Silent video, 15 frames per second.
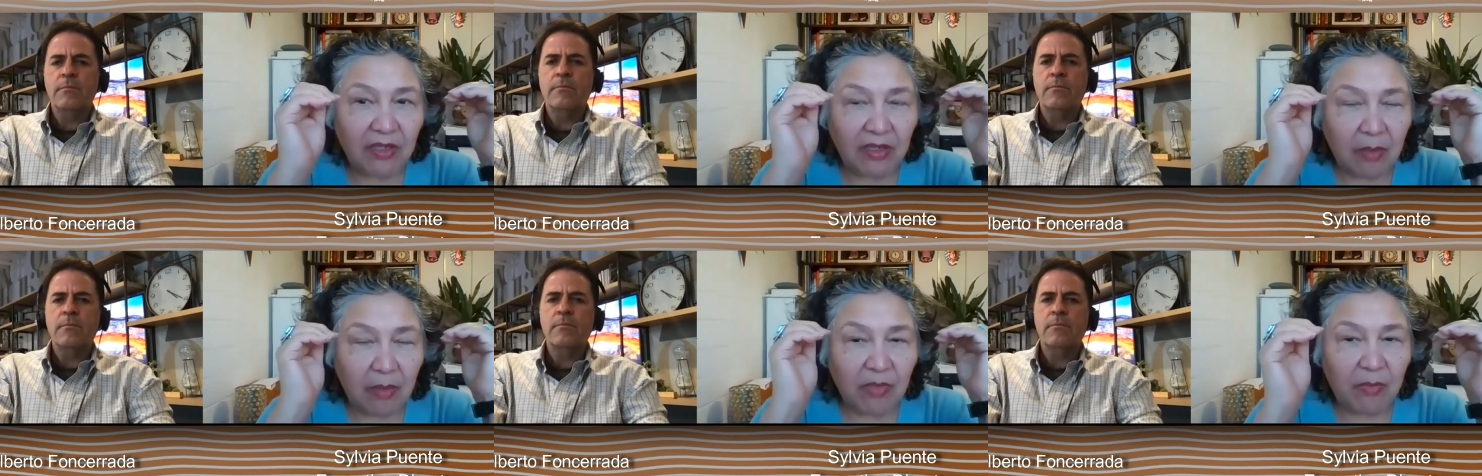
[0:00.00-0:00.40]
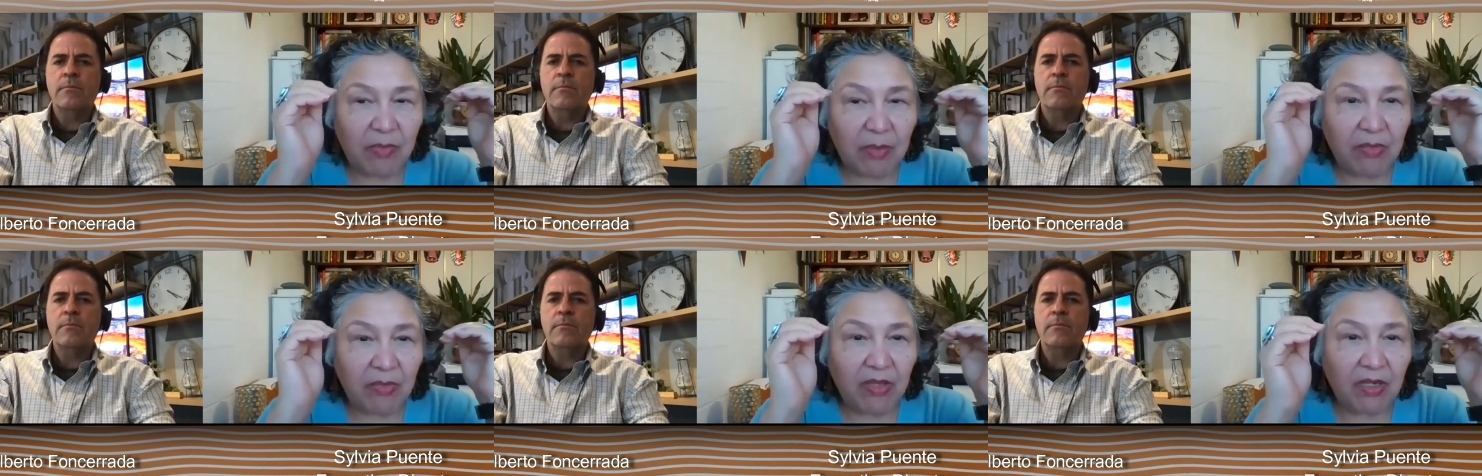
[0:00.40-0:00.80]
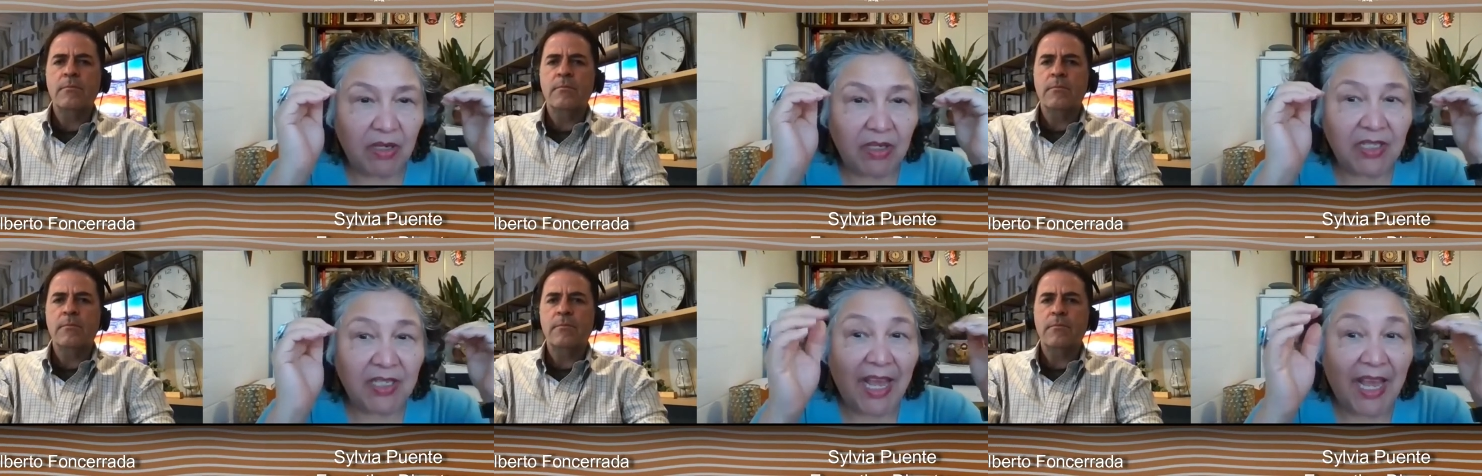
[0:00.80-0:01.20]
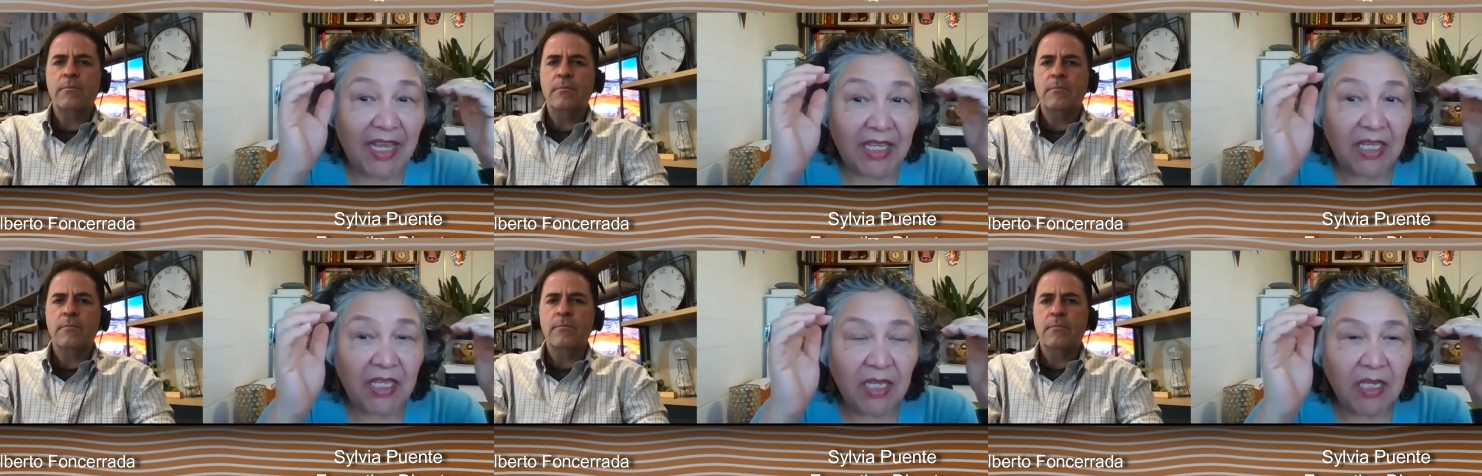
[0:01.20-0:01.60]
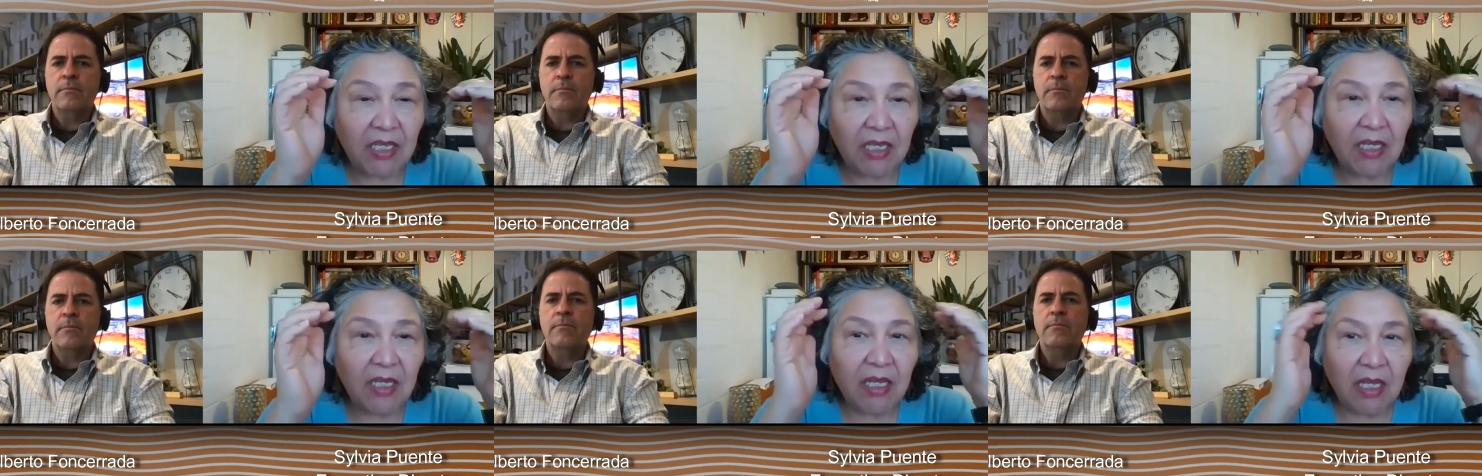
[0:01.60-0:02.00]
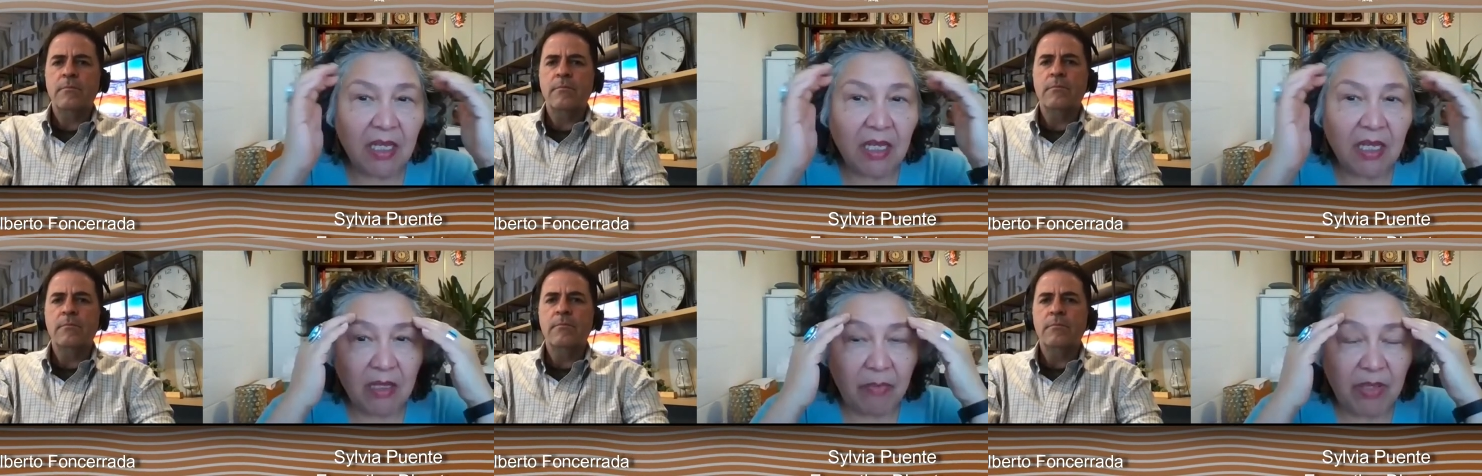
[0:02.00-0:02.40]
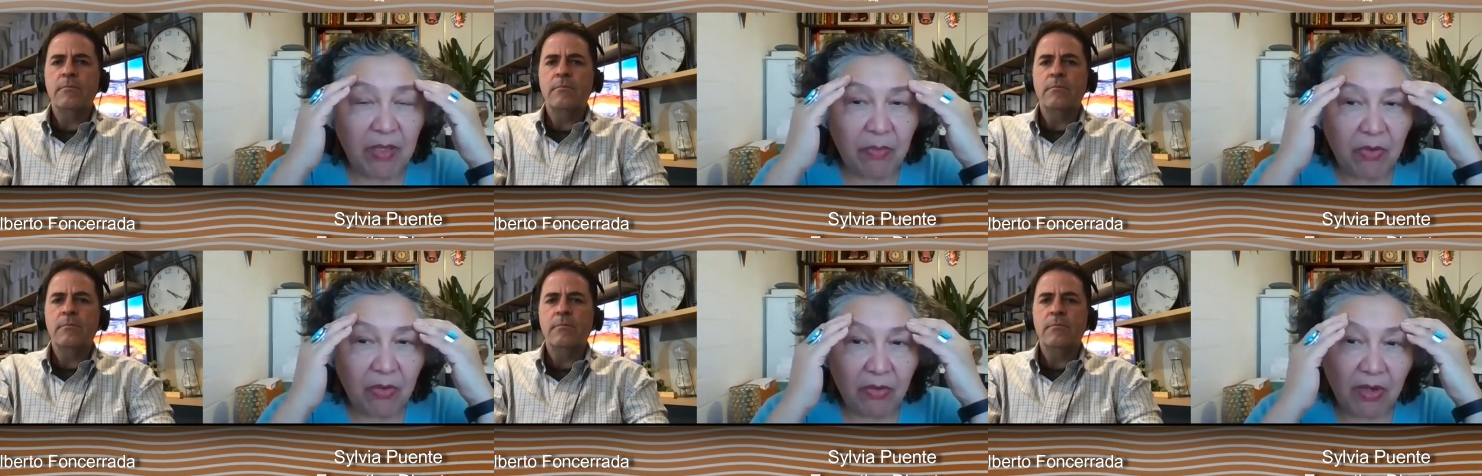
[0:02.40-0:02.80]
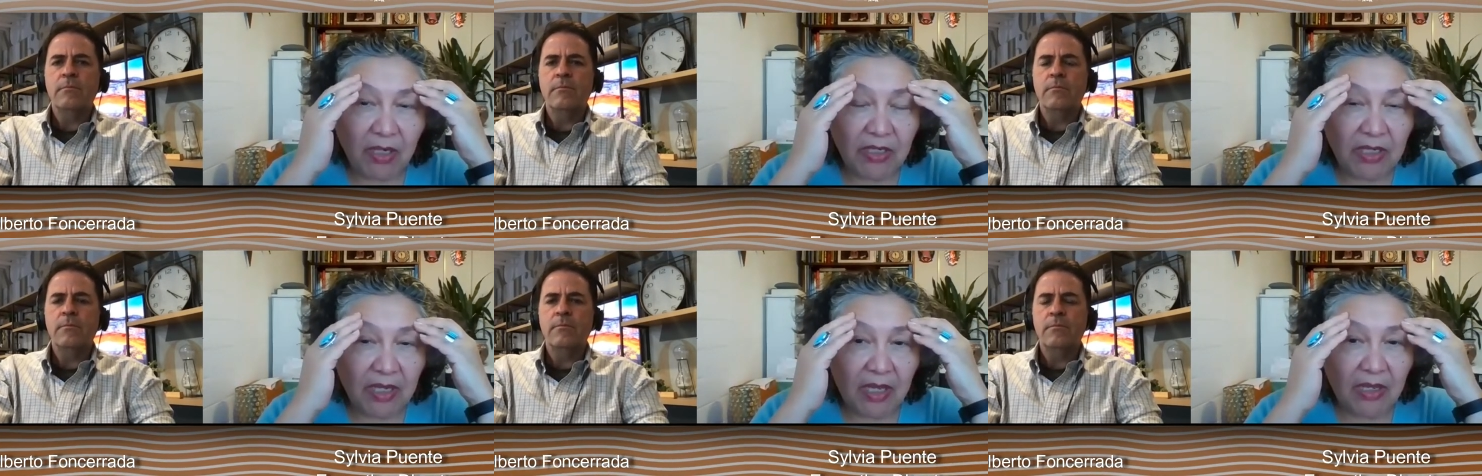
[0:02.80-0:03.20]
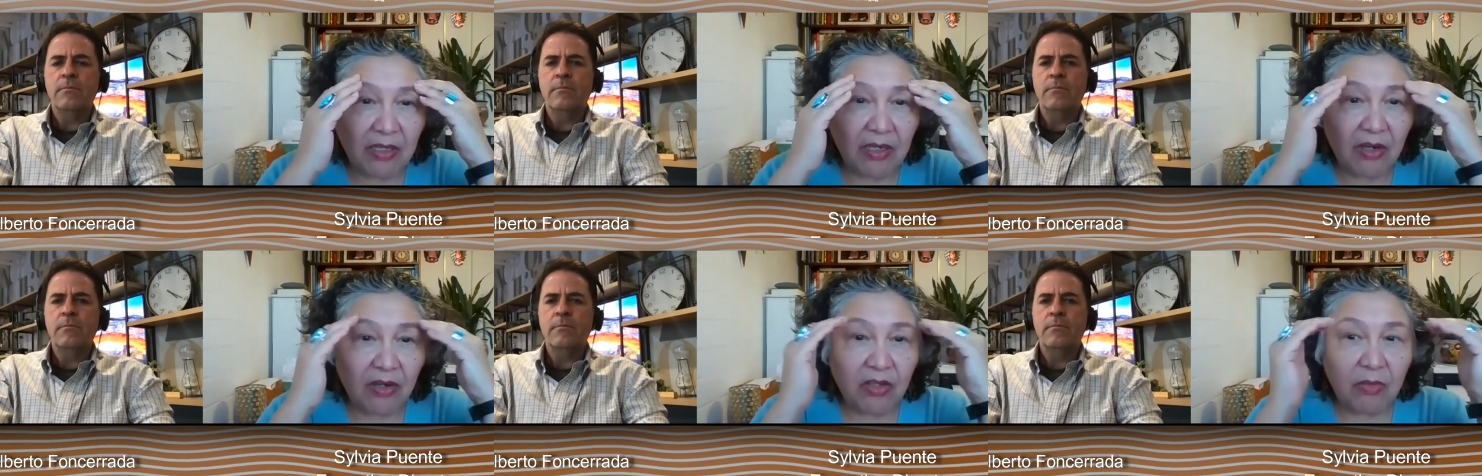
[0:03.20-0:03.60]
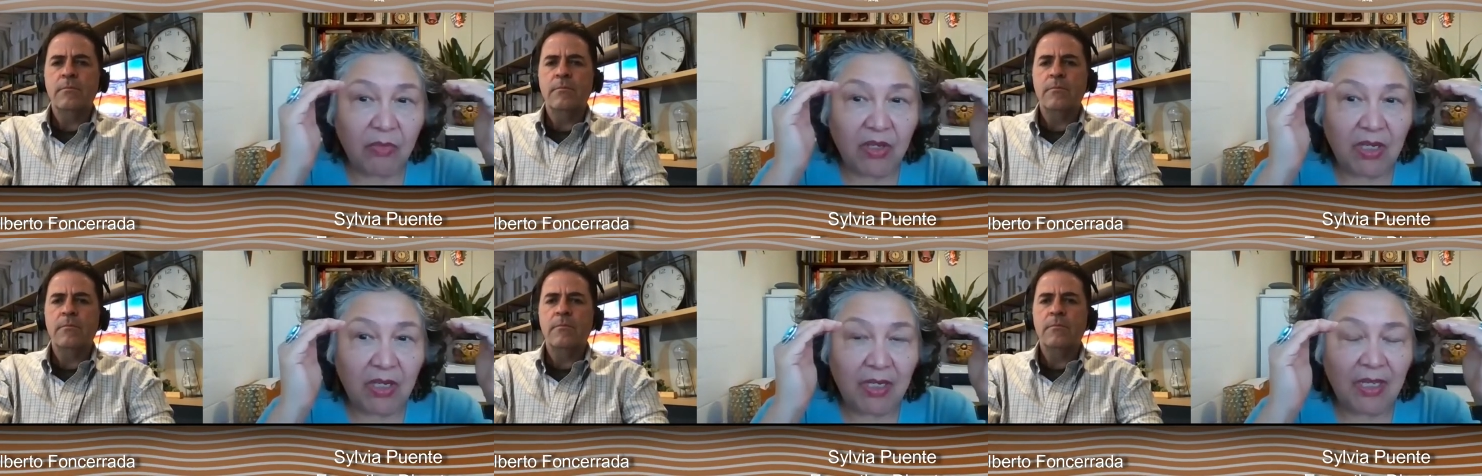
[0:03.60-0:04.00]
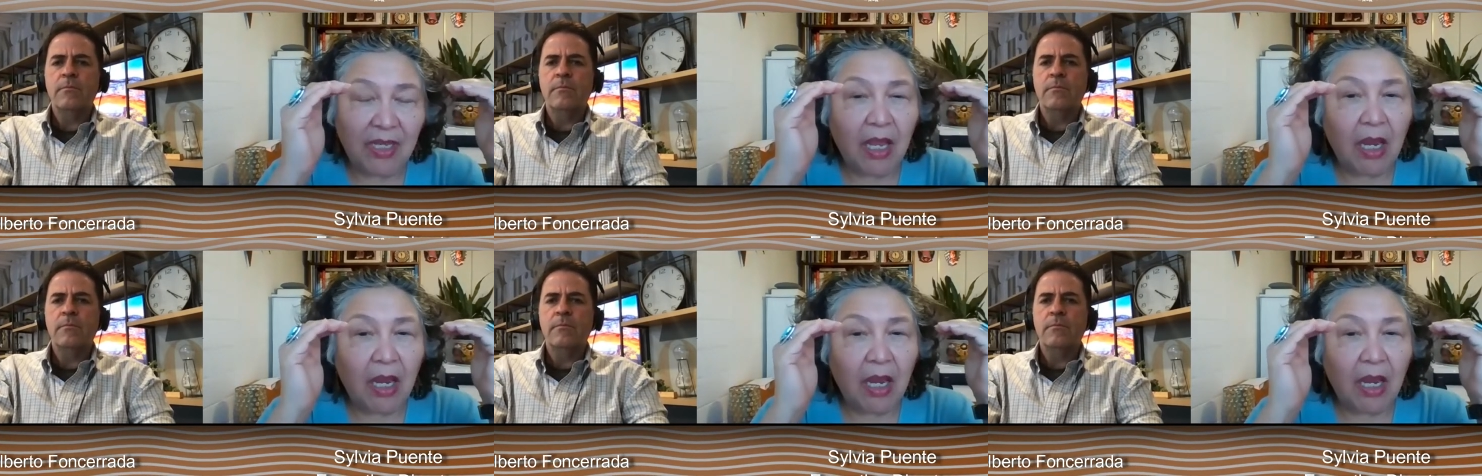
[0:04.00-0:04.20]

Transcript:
Speaker 1: the number of people that are dying, the people who are dying in our community